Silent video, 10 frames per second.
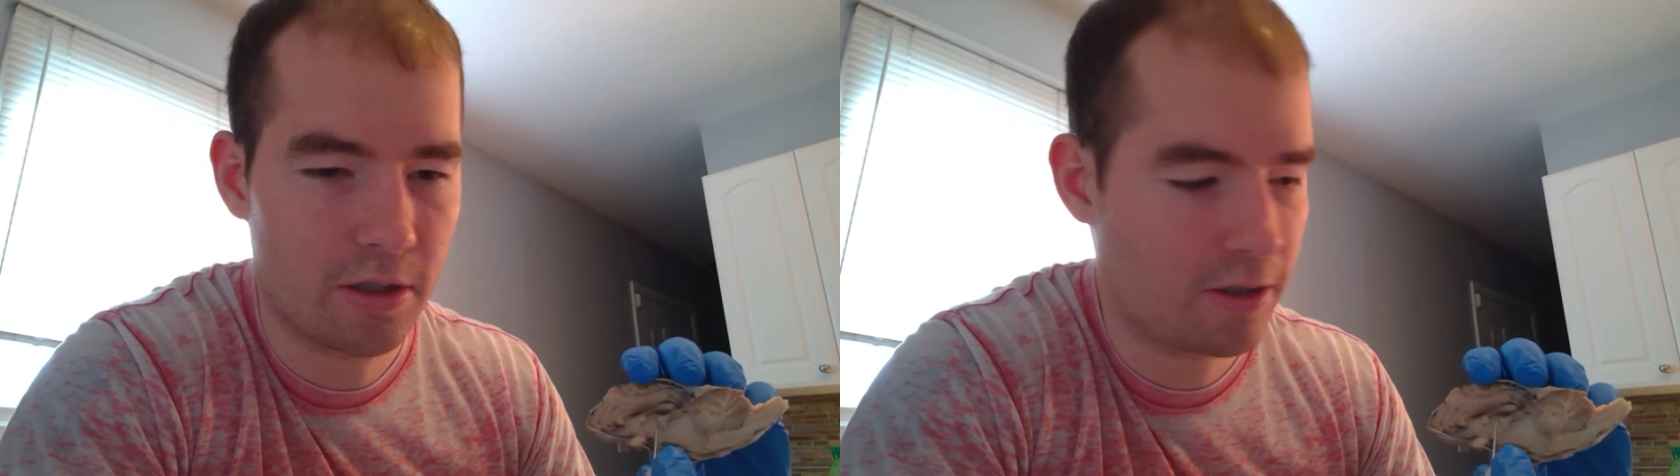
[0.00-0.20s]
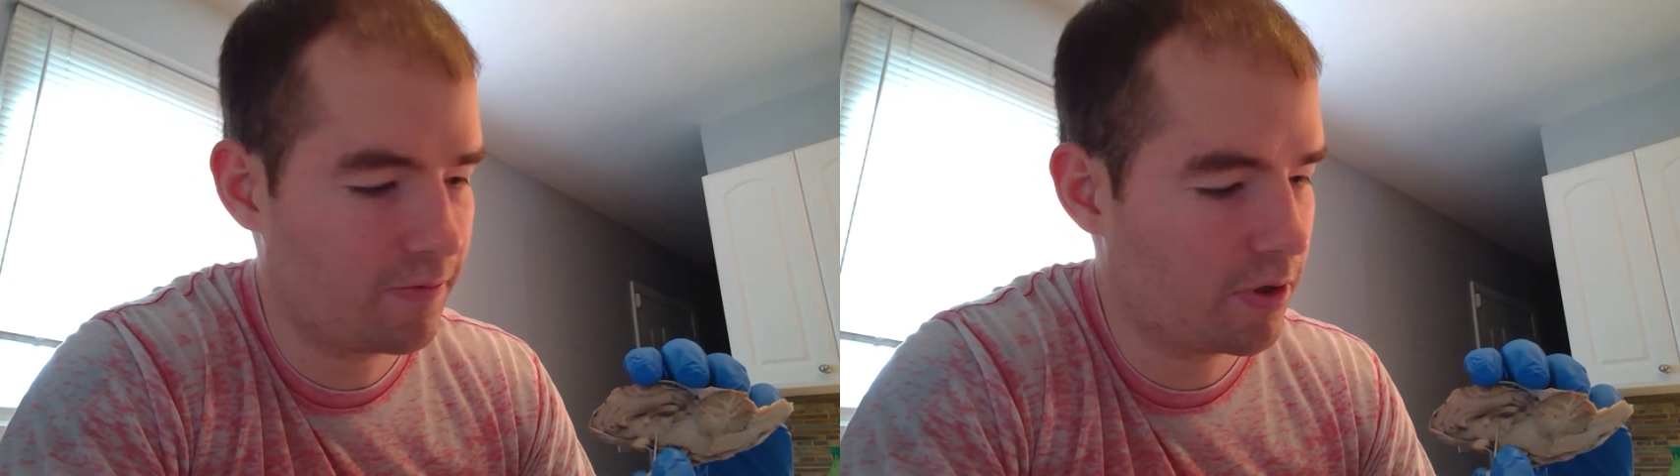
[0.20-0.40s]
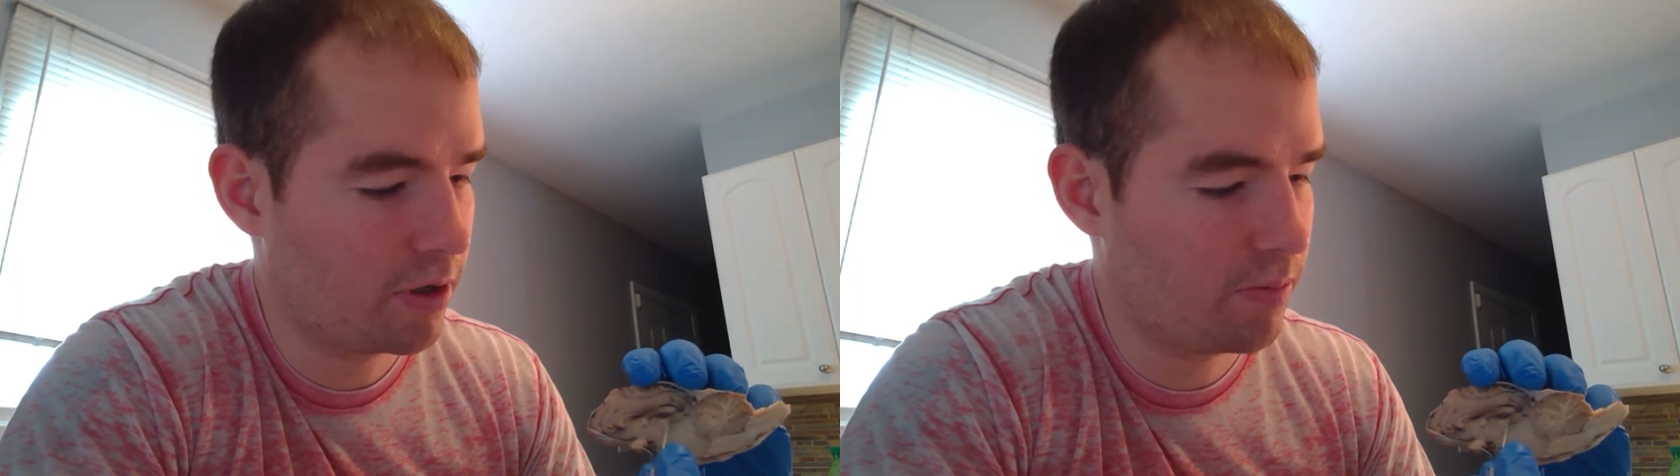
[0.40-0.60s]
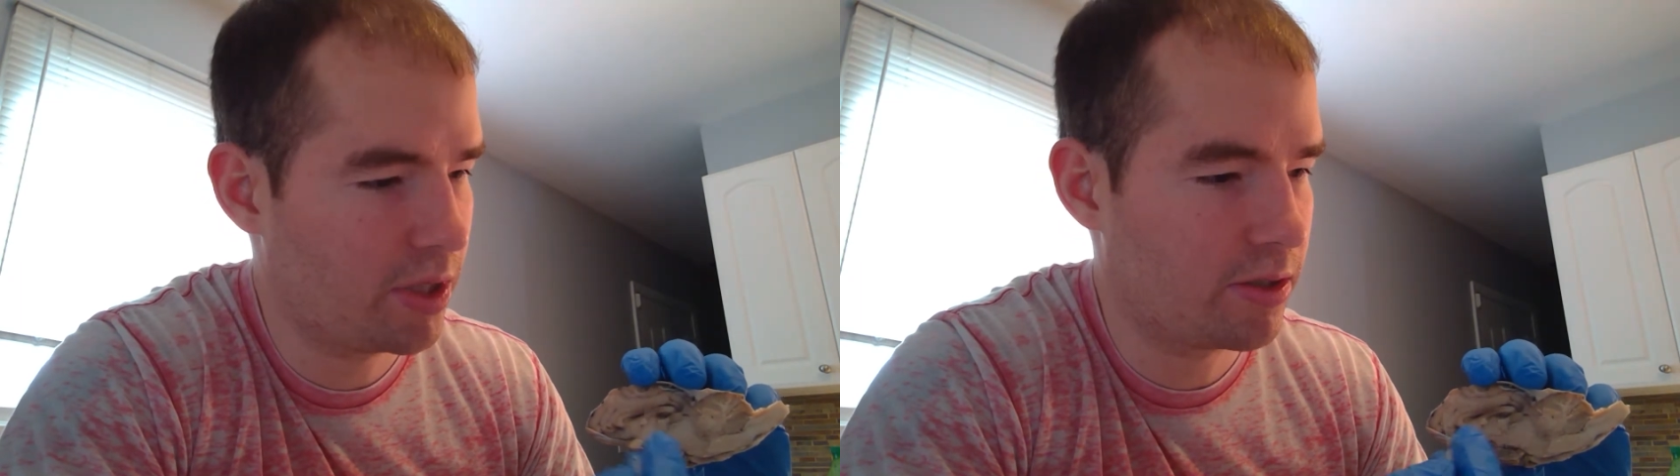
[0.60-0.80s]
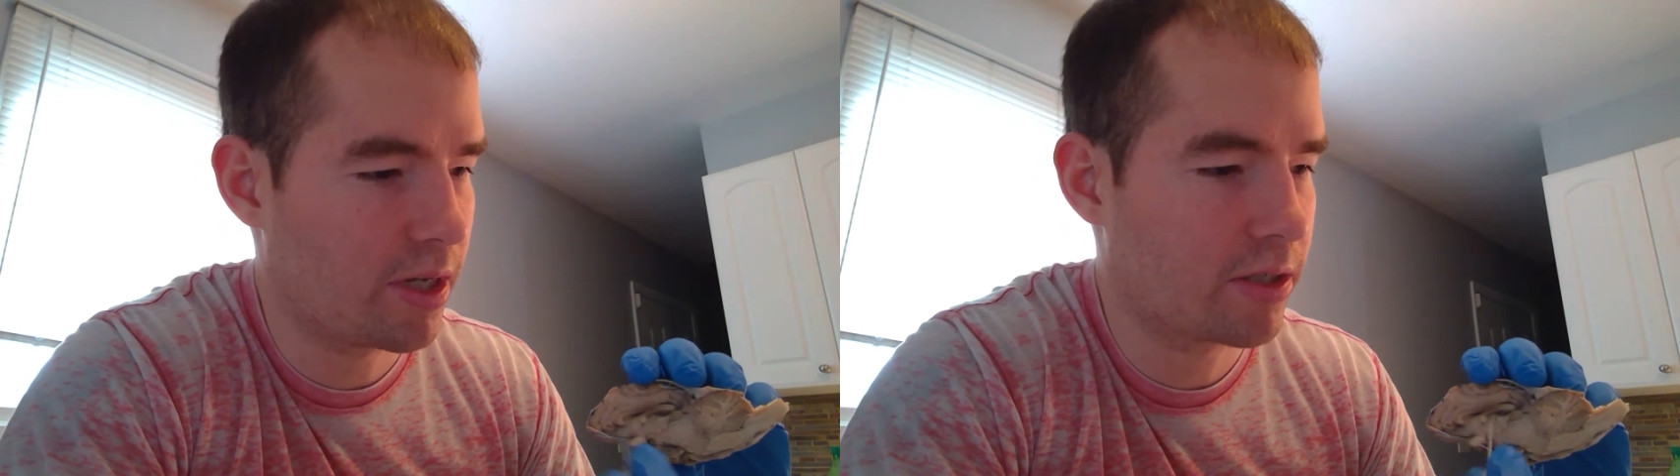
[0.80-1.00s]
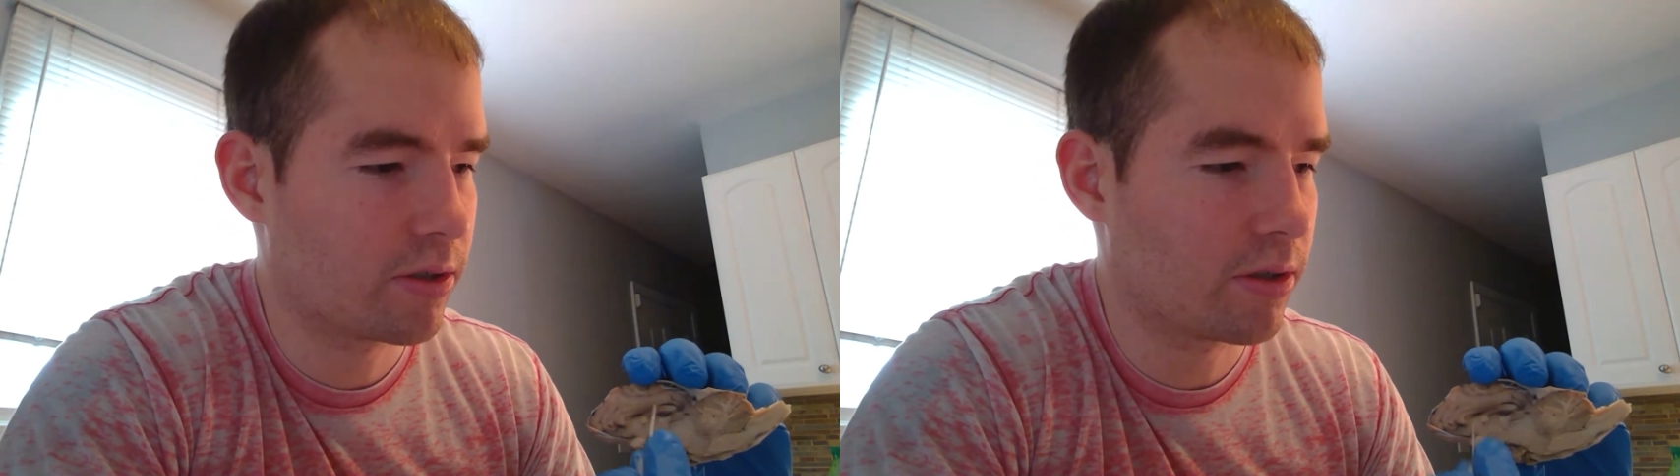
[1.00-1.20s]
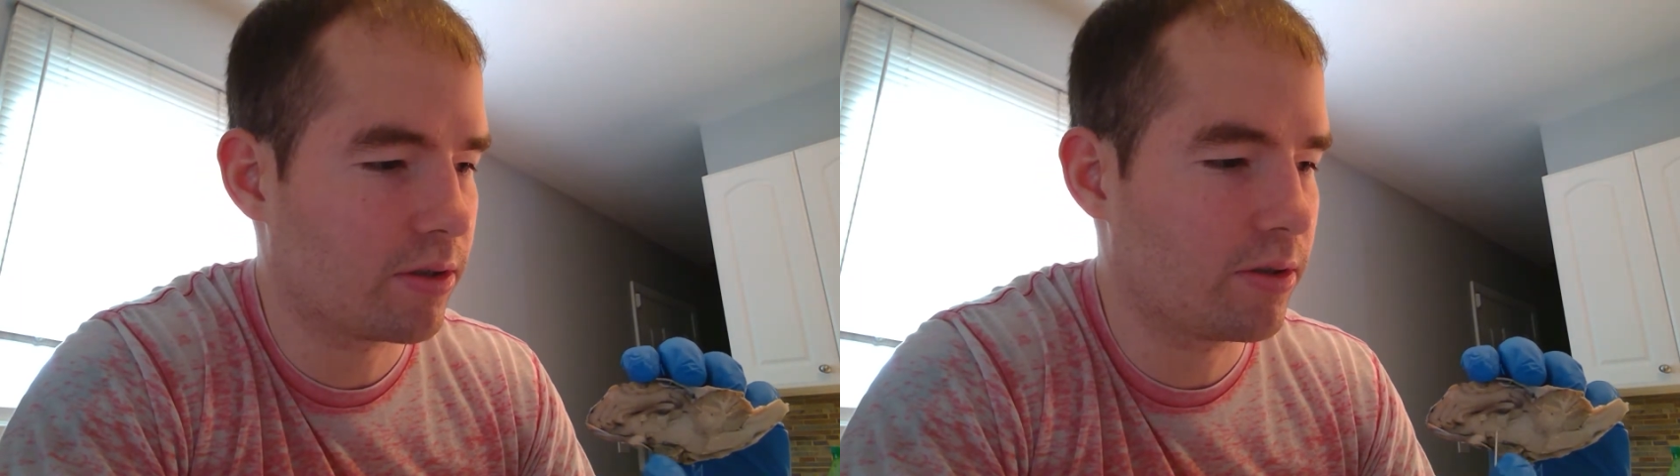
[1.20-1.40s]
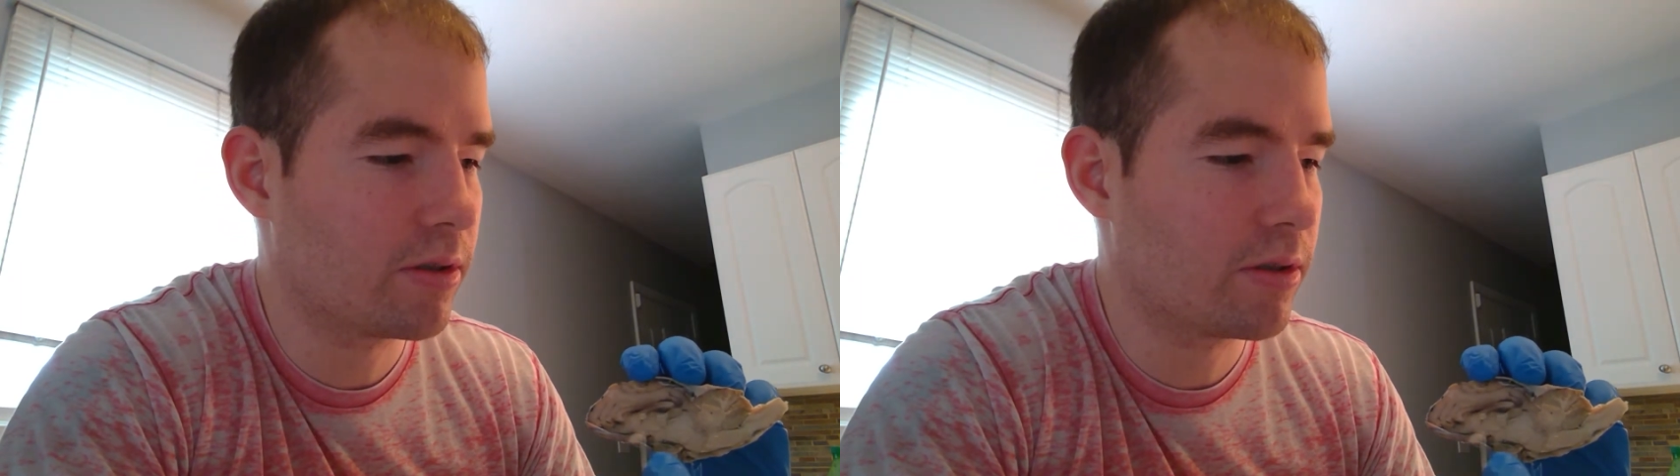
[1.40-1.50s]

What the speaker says: of the mid-sagittal